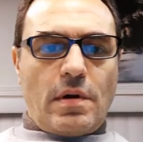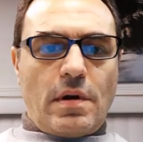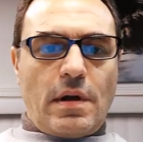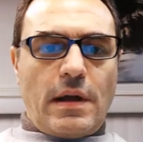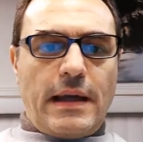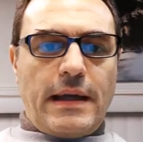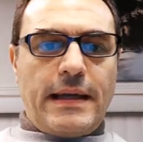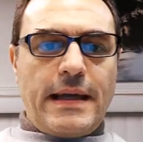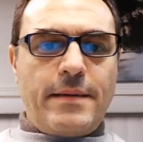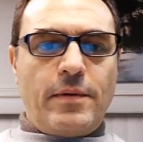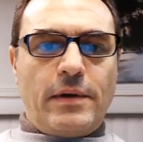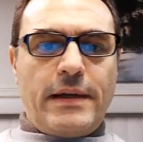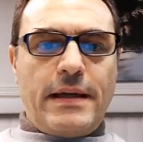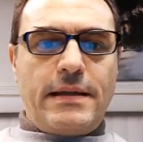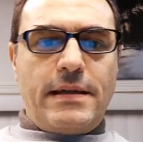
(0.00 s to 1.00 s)
Enable
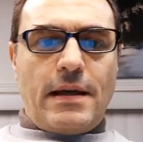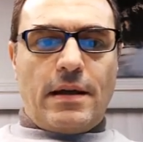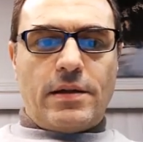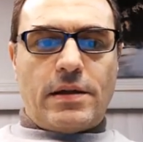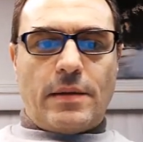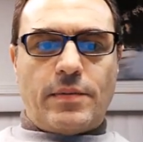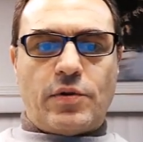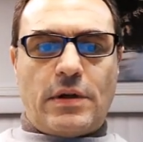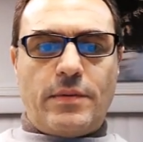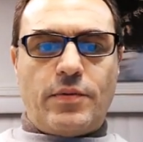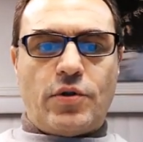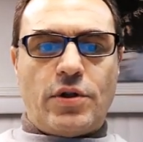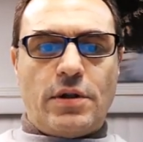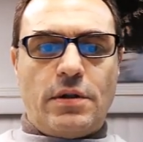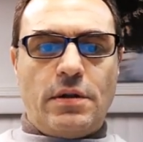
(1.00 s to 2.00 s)
easy
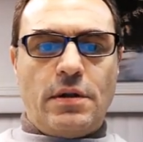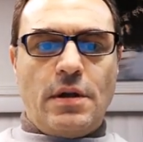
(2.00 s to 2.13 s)
unsubscription